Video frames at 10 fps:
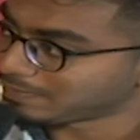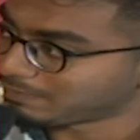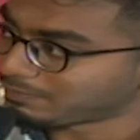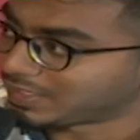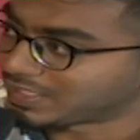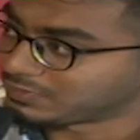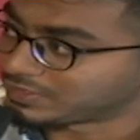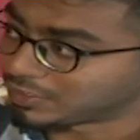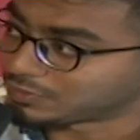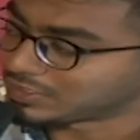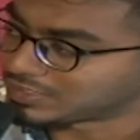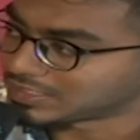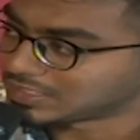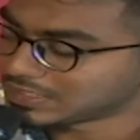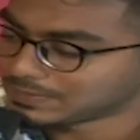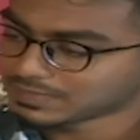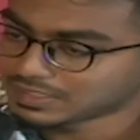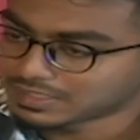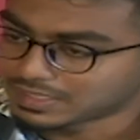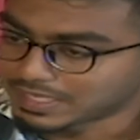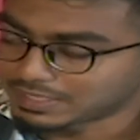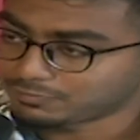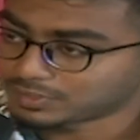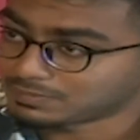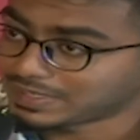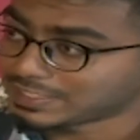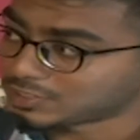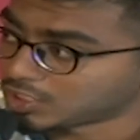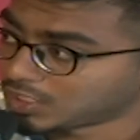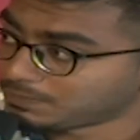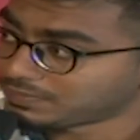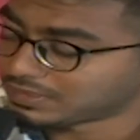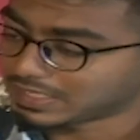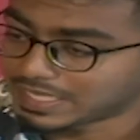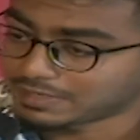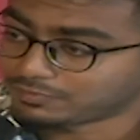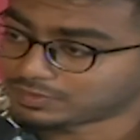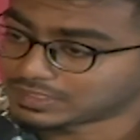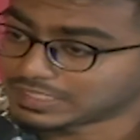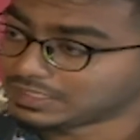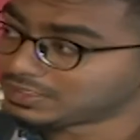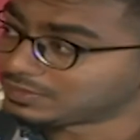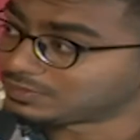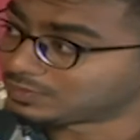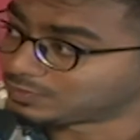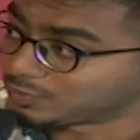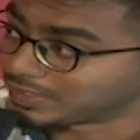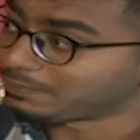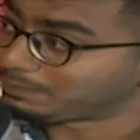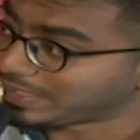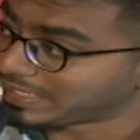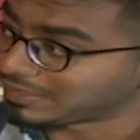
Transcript: partnership with Indonesia, and for the My Jobs and for the interns to get paid.